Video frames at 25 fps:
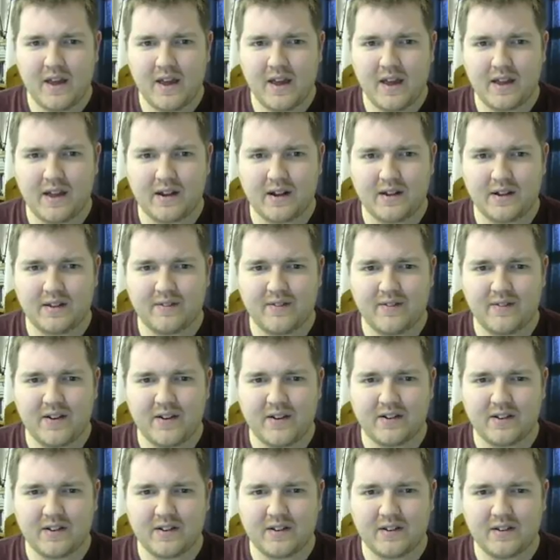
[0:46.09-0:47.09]
in a
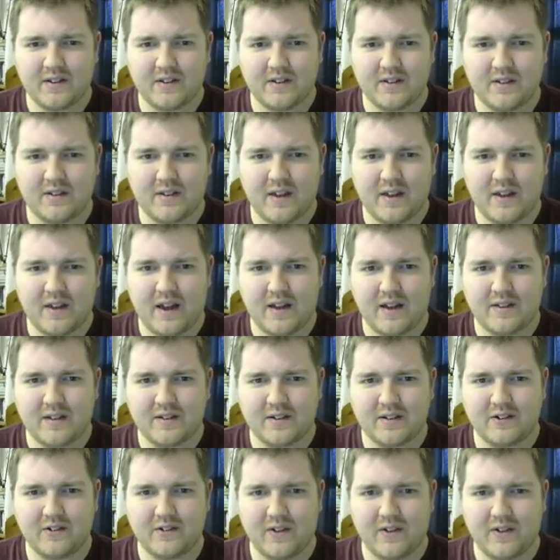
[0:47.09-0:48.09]
division
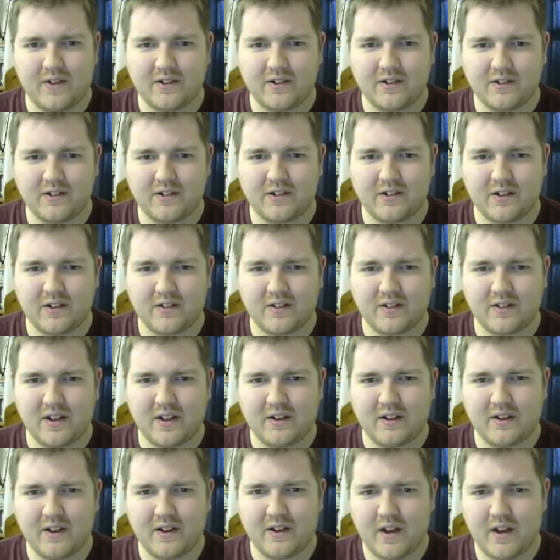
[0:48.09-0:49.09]
situation, just like